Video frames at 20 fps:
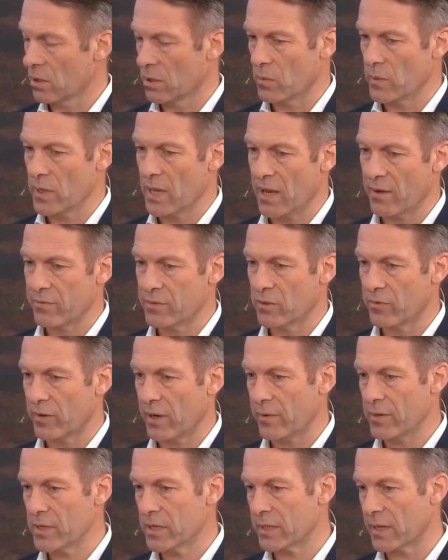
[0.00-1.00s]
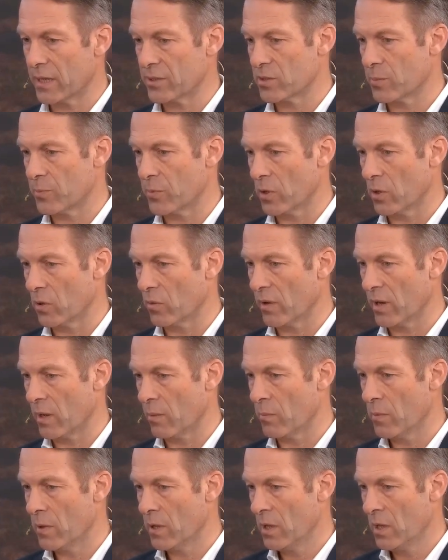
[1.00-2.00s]
we have an ovarian cancer
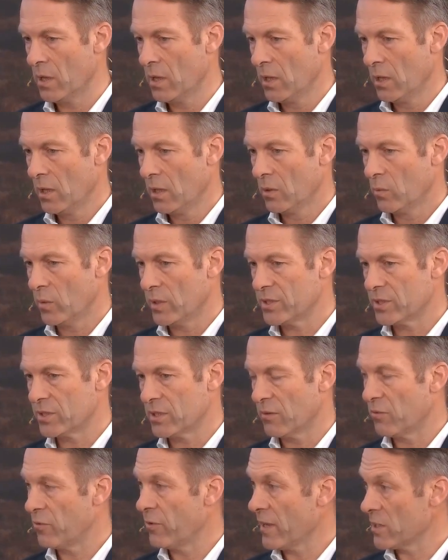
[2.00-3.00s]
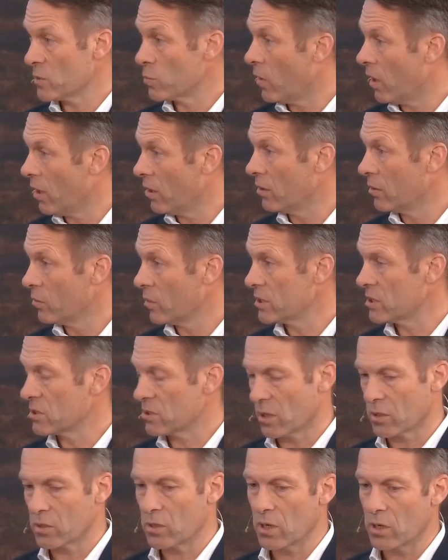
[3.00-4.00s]
program, which is in phase 1, which is
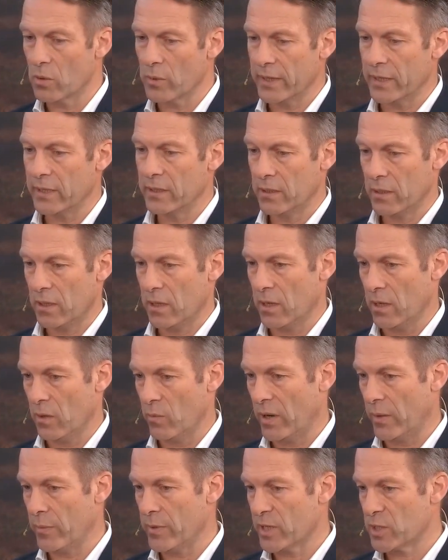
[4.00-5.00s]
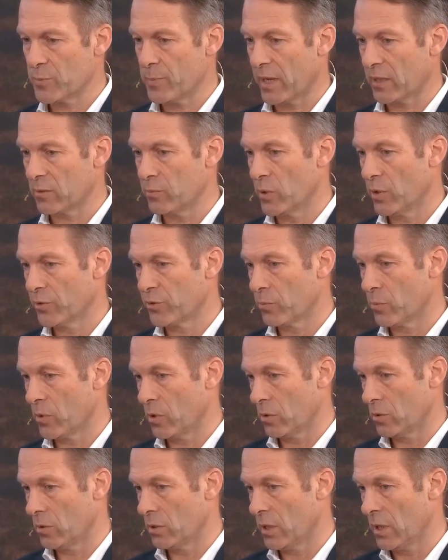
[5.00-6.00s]
ongoing, where we expect
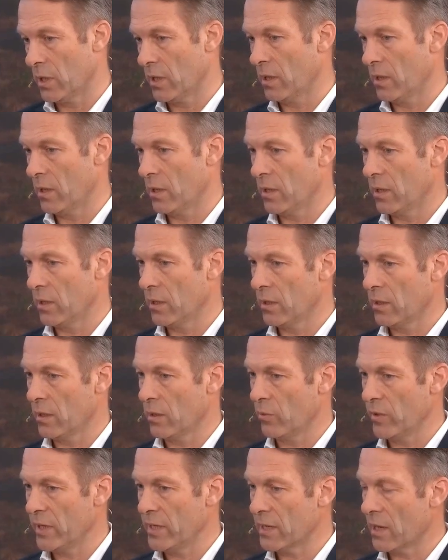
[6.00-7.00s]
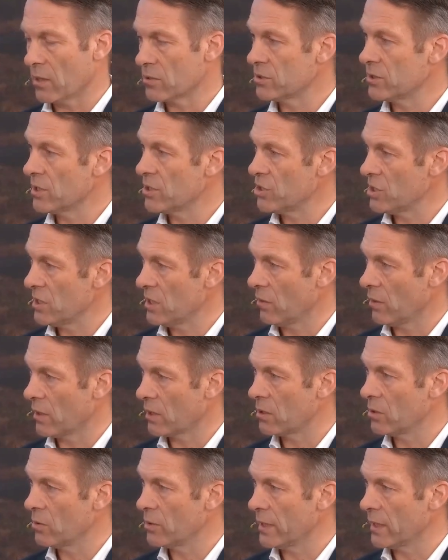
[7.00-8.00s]
multiple readouts this year,
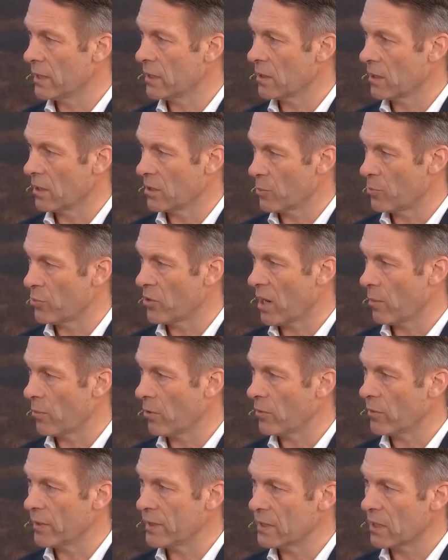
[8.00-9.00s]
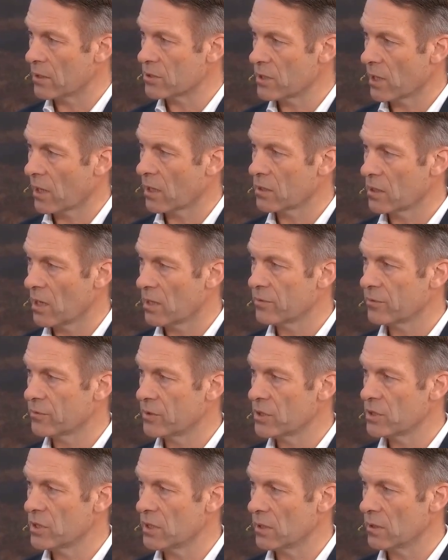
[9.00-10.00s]
including the primary readout second half of
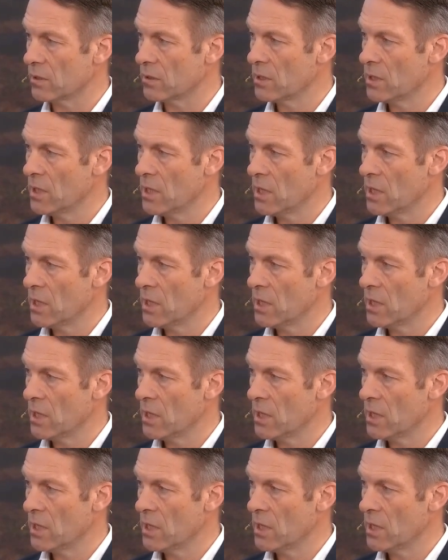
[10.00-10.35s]
this year.